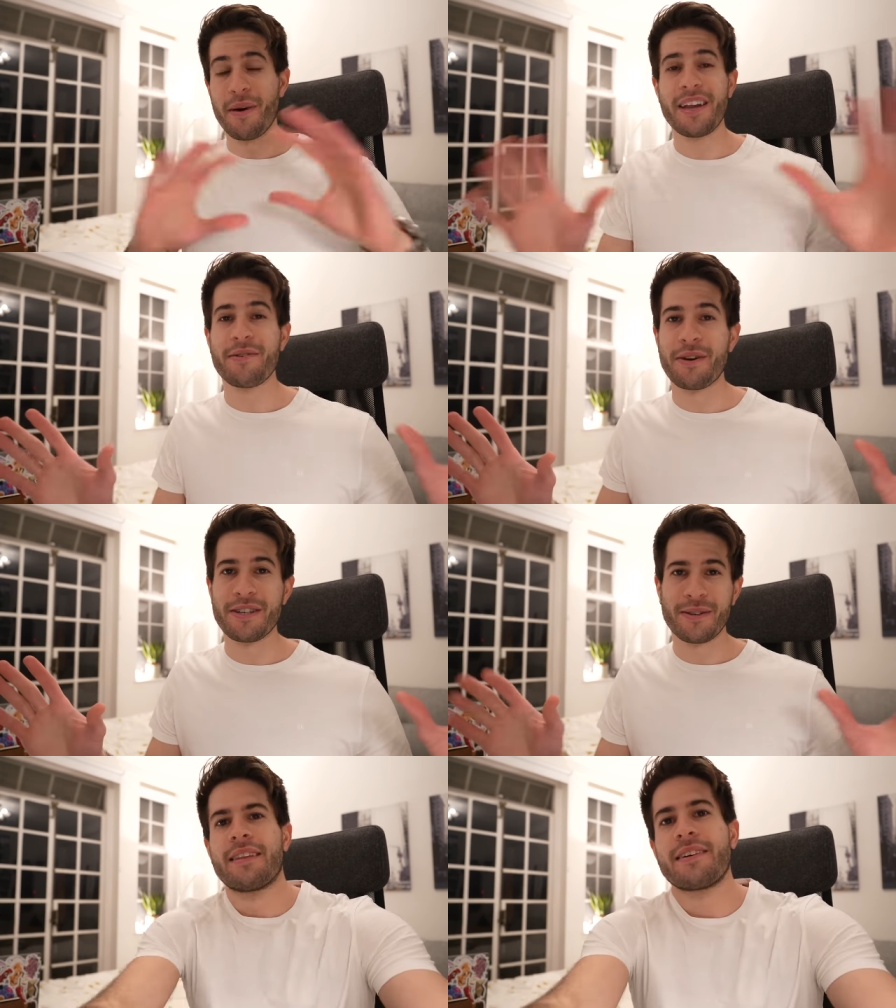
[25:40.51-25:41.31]
But
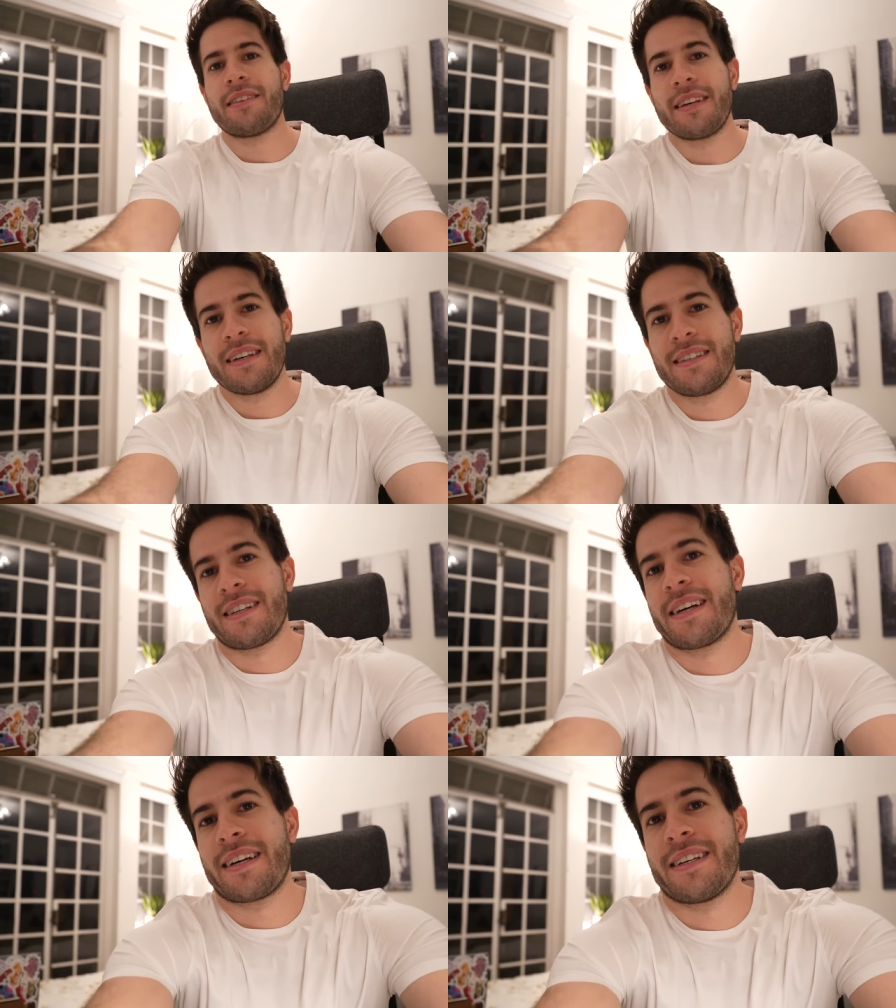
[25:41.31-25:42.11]
anyways, the good thing is,
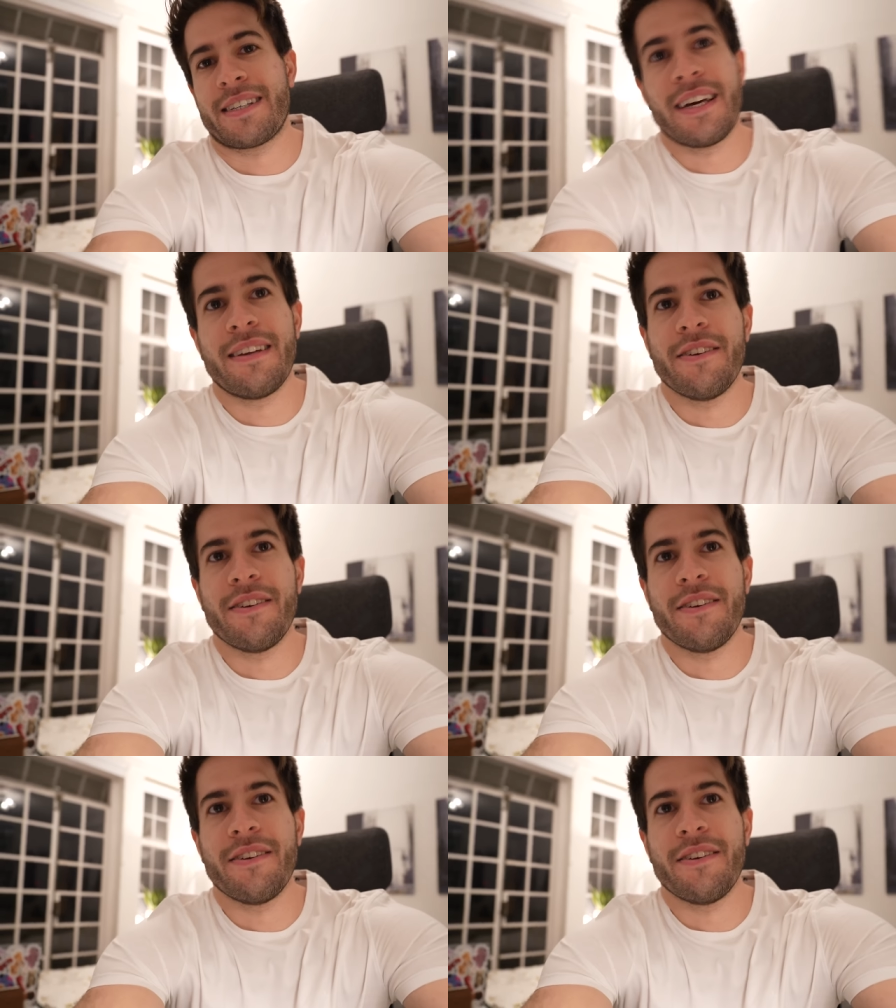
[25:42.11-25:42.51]
like I said,